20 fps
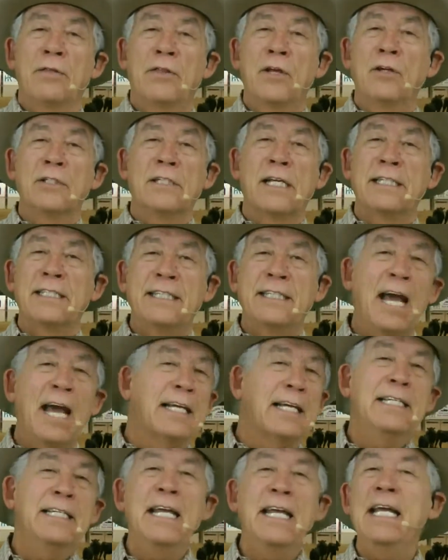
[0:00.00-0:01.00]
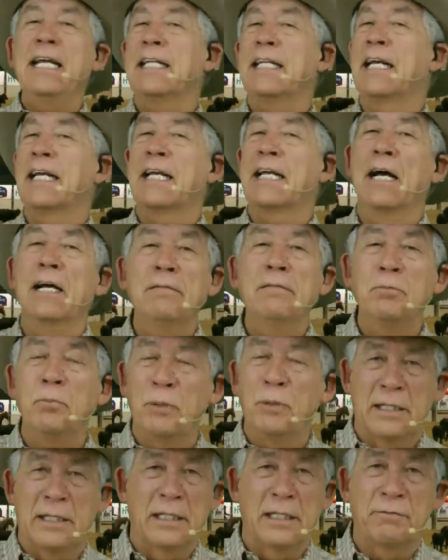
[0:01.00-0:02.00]
there's a technique that comes
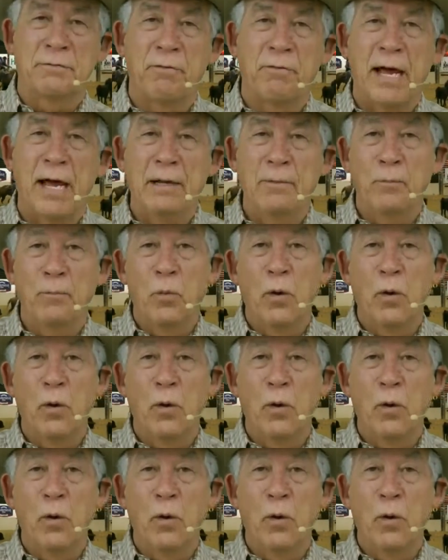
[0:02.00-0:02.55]
with this fight.